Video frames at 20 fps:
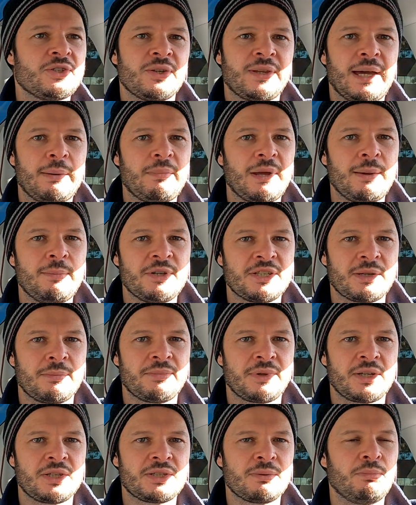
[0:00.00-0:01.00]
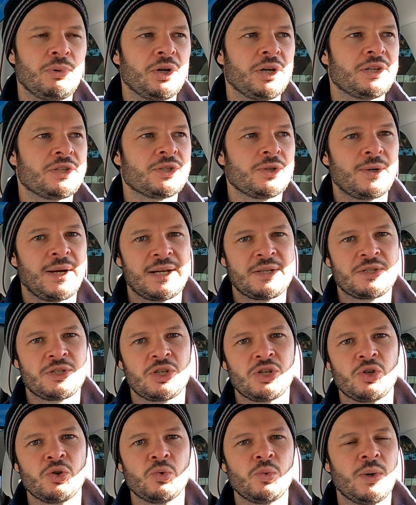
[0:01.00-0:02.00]
so that may be something to monitor as
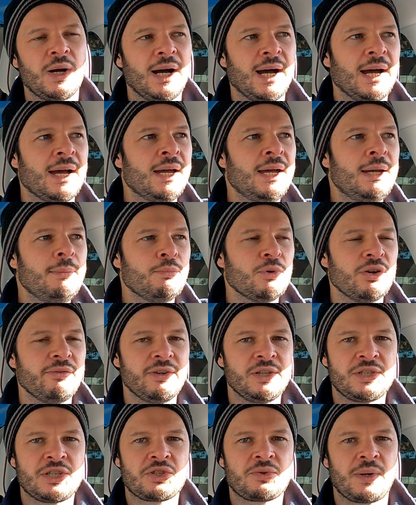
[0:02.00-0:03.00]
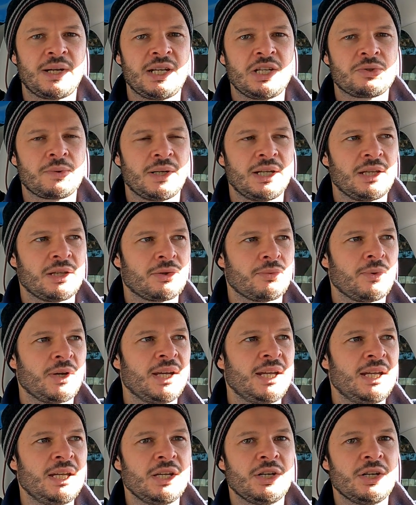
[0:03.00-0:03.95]
you uh, move into 20 2023.